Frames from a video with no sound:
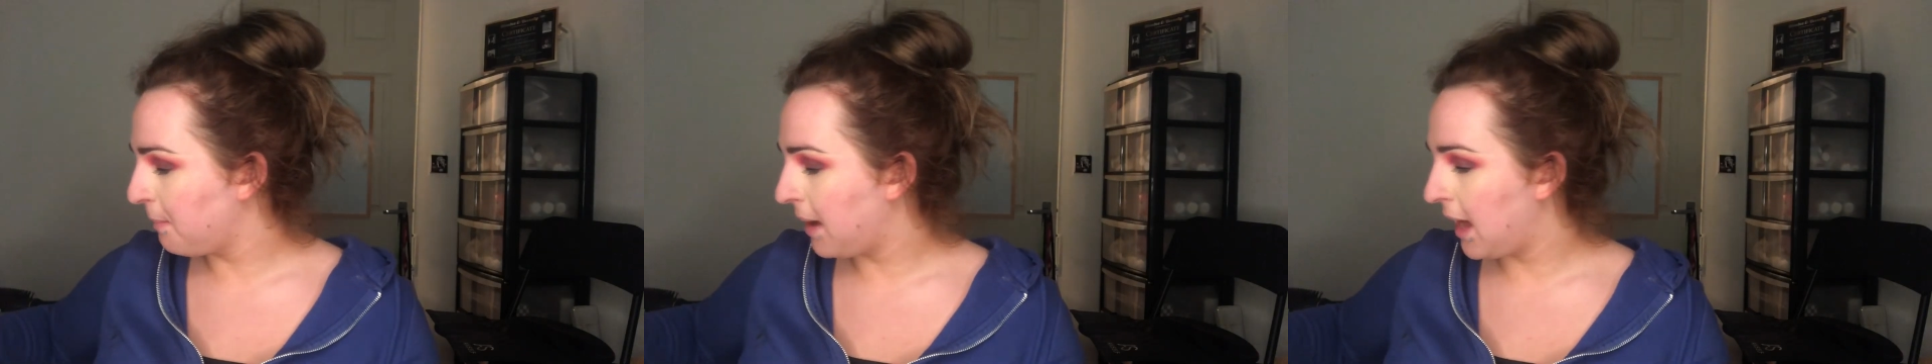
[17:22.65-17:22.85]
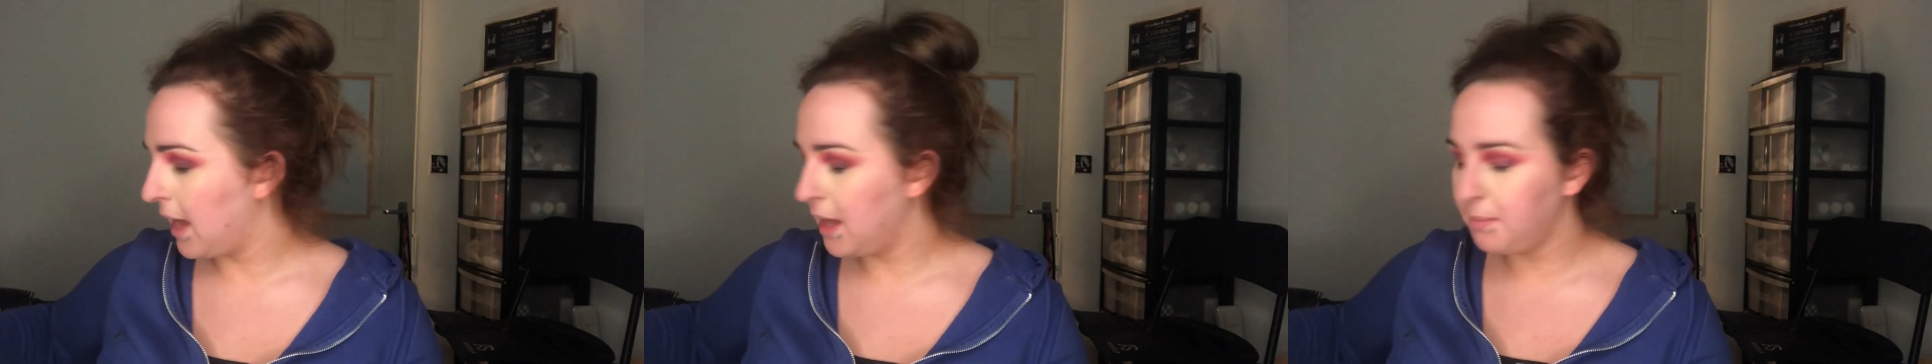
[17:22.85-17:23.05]

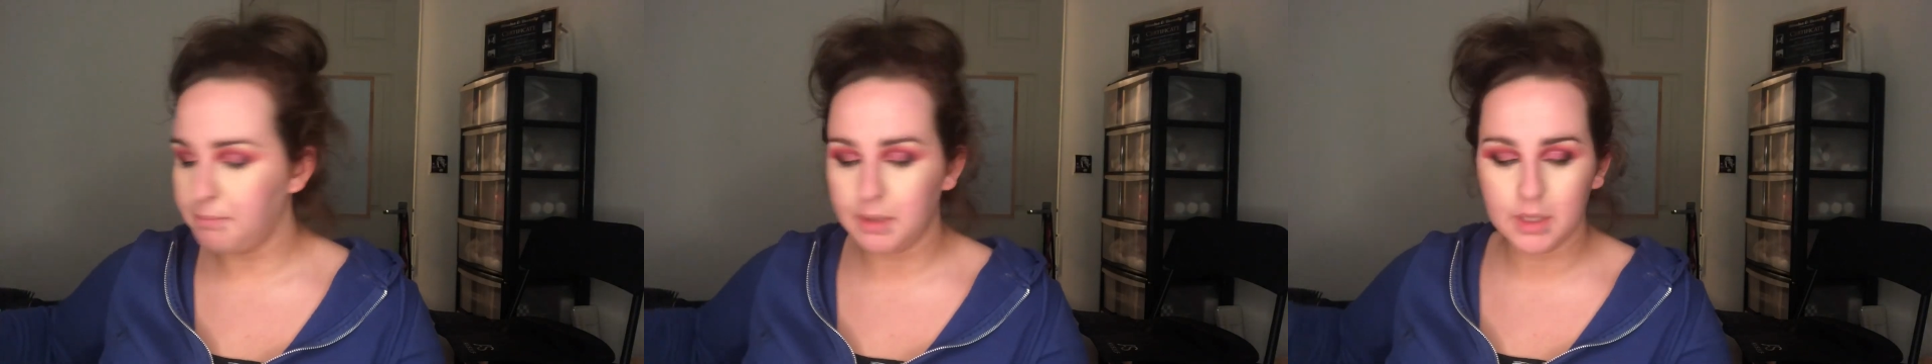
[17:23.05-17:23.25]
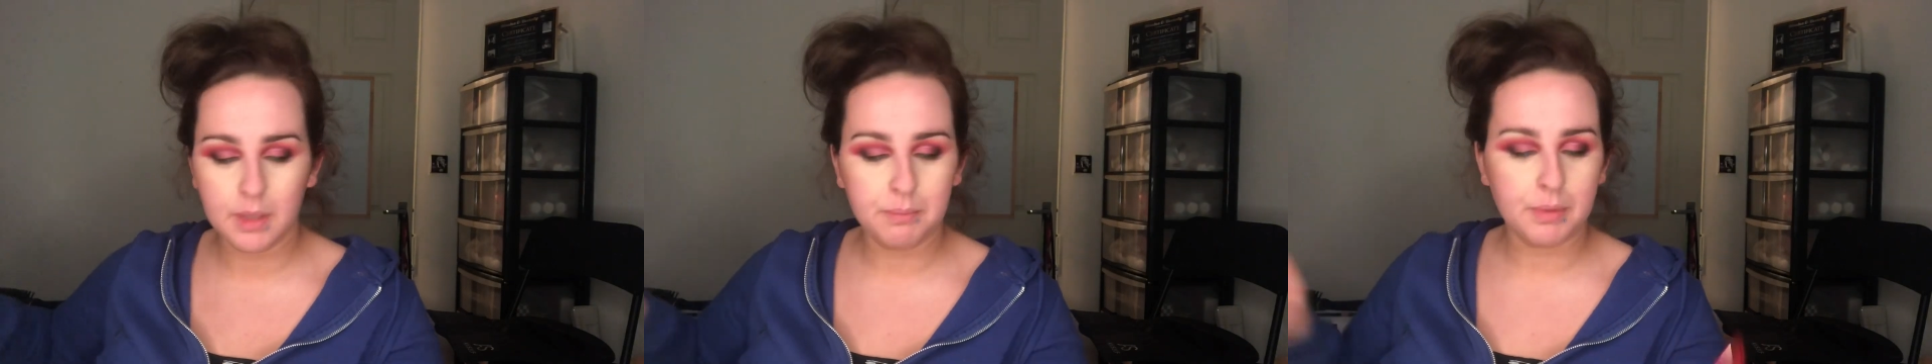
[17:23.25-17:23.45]
my
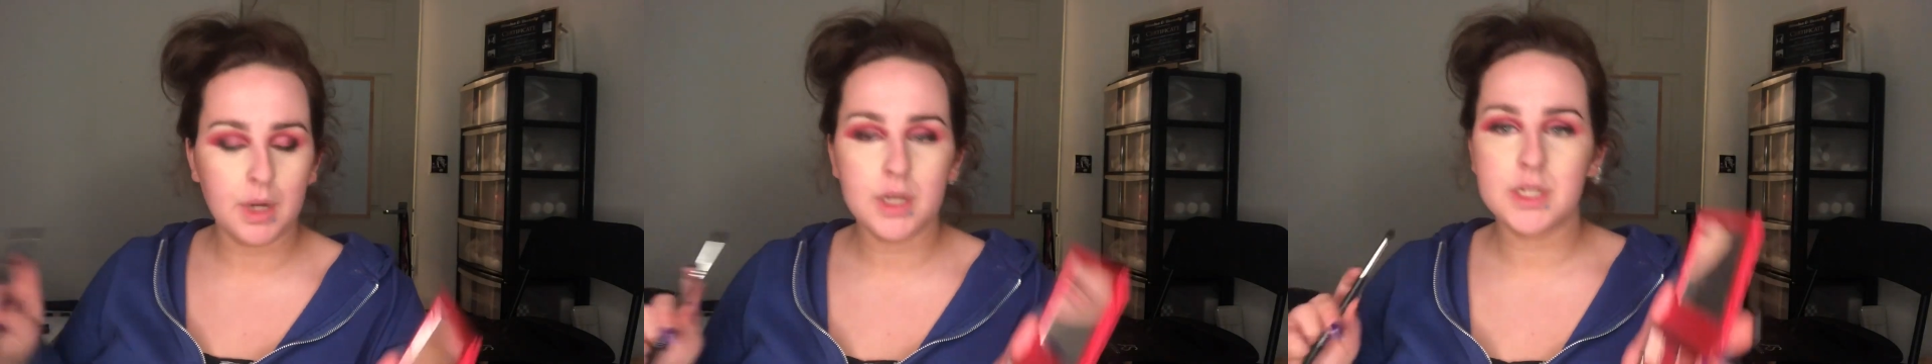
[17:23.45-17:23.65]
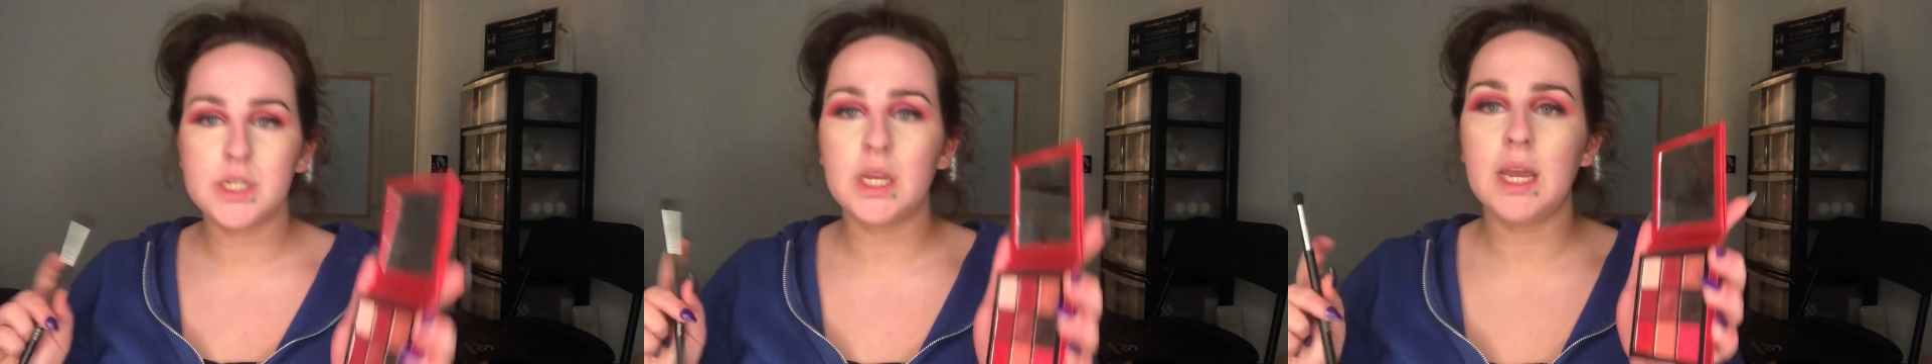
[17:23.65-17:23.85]
bullet
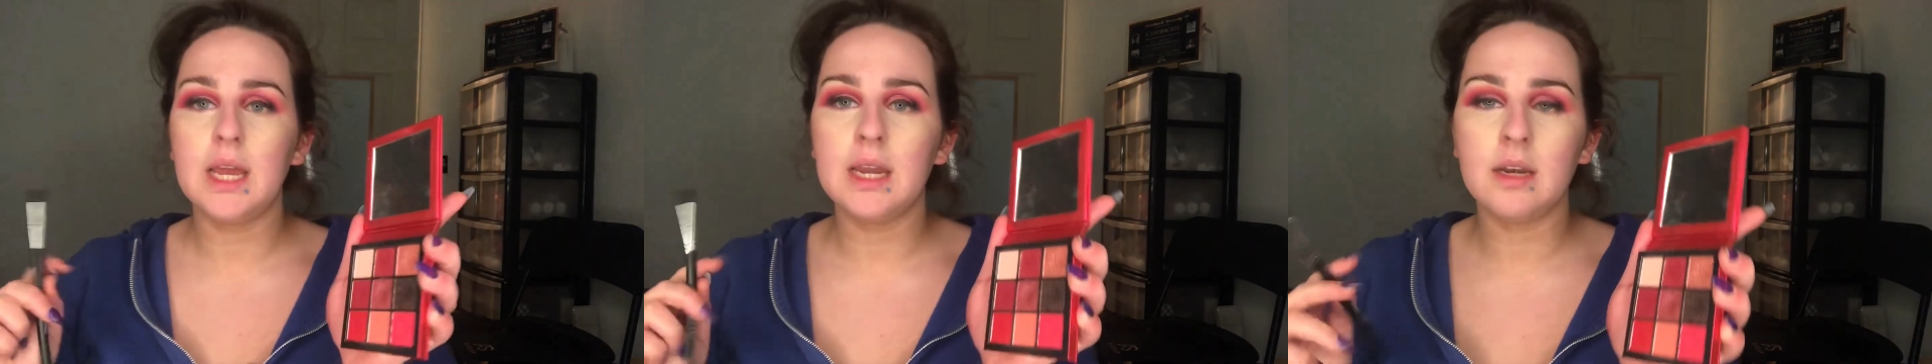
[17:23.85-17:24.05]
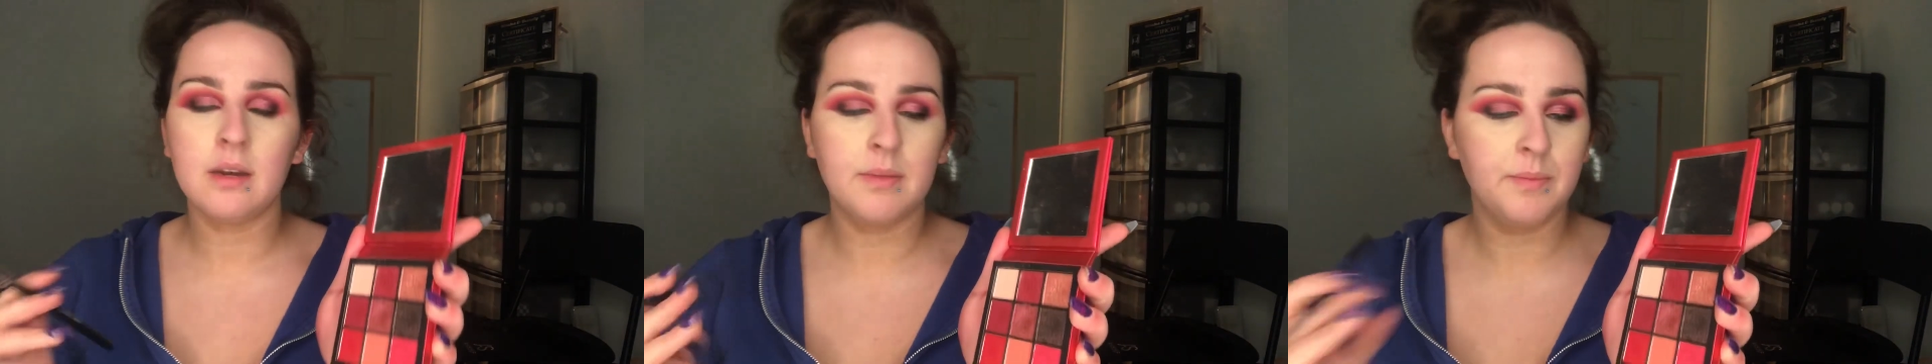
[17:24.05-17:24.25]
brush
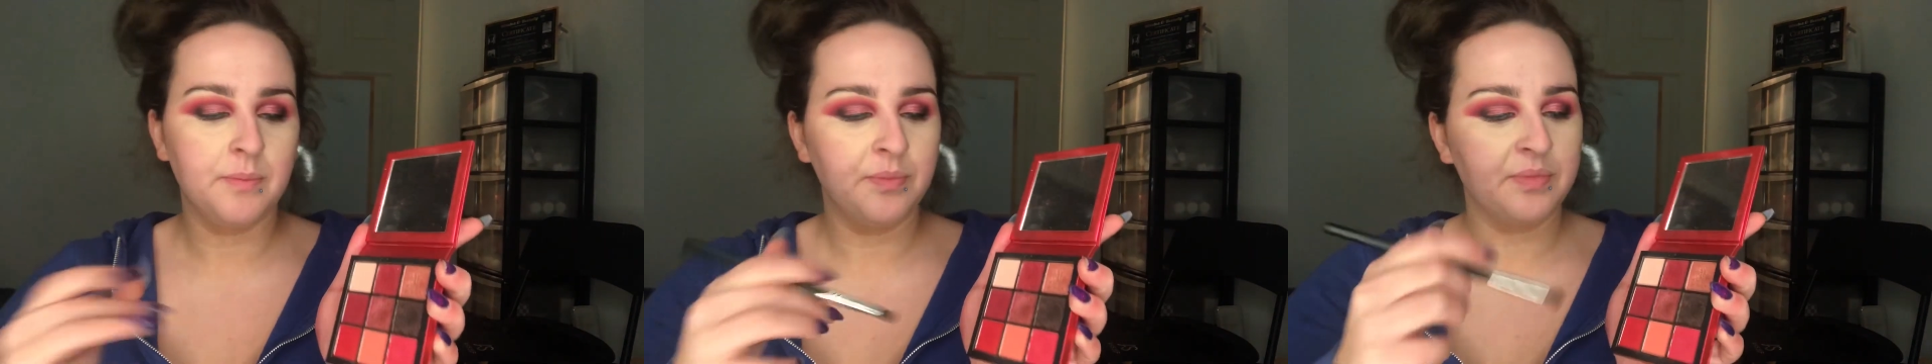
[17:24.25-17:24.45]
again